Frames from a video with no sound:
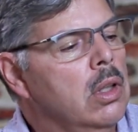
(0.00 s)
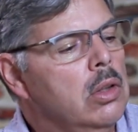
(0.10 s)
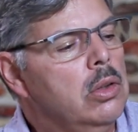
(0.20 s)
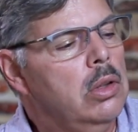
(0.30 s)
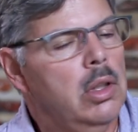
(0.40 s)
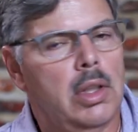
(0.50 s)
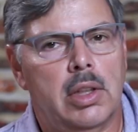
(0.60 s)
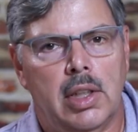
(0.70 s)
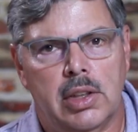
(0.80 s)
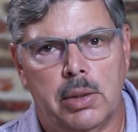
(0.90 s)
Oh, that,
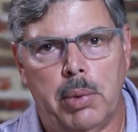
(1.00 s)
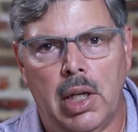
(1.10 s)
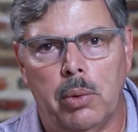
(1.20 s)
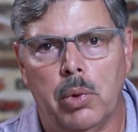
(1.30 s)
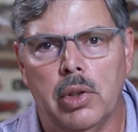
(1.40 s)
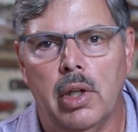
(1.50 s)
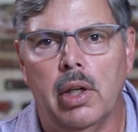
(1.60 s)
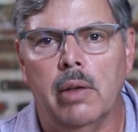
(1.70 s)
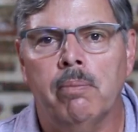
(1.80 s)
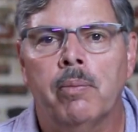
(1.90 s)
that's a bad one
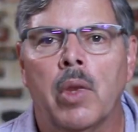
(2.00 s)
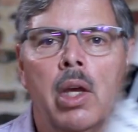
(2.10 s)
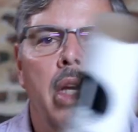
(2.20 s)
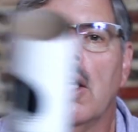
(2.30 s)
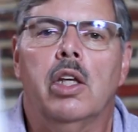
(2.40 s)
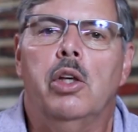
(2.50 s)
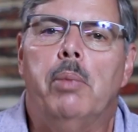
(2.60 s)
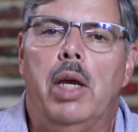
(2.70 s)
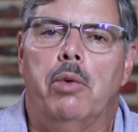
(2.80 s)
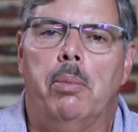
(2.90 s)
there. You
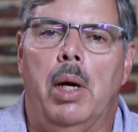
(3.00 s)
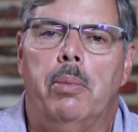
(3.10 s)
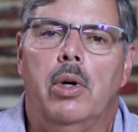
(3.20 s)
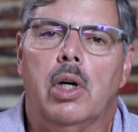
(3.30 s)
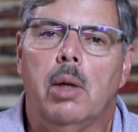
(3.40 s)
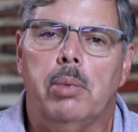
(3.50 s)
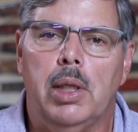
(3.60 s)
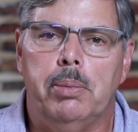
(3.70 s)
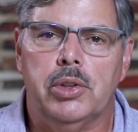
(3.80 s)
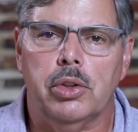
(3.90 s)
may remember a couple
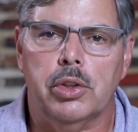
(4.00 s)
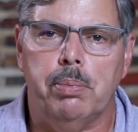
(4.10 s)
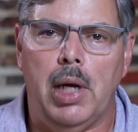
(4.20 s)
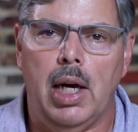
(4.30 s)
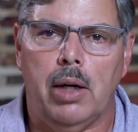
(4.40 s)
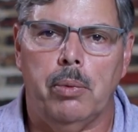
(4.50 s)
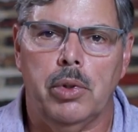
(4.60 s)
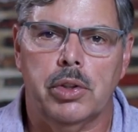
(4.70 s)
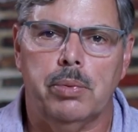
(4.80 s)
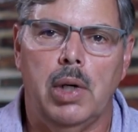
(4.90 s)
episodes back where
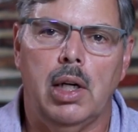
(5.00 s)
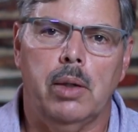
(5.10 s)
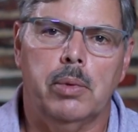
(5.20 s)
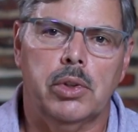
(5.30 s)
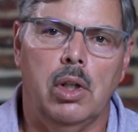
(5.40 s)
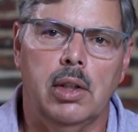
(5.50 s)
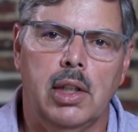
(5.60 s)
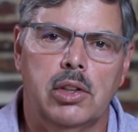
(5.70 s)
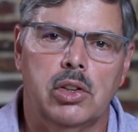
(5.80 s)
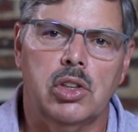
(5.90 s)
this rocket was all
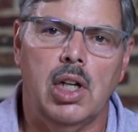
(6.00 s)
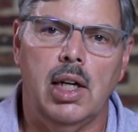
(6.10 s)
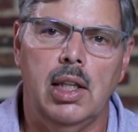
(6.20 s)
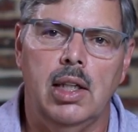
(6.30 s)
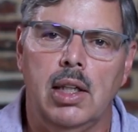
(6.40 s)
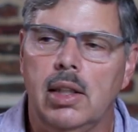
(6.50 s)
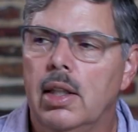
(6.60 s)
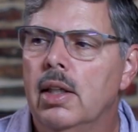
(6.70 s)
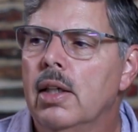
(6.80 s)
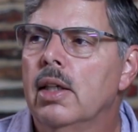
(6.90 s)
nice and shiny, and
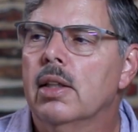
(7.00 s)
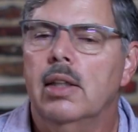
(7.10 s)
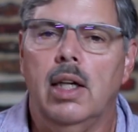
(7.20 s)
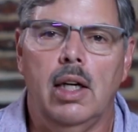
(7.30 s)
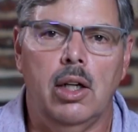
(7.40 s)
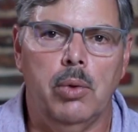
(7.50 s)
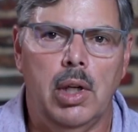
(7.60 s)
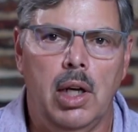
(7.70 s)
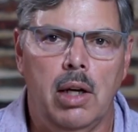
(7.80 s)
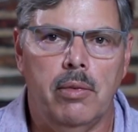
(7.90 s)
now we
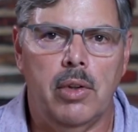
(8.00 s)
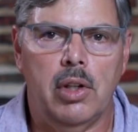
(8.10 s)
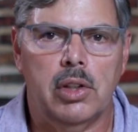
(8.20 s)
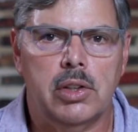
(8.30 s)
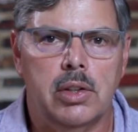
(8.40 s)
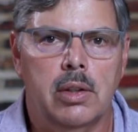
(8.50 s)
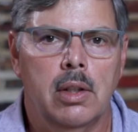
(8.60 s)
have this.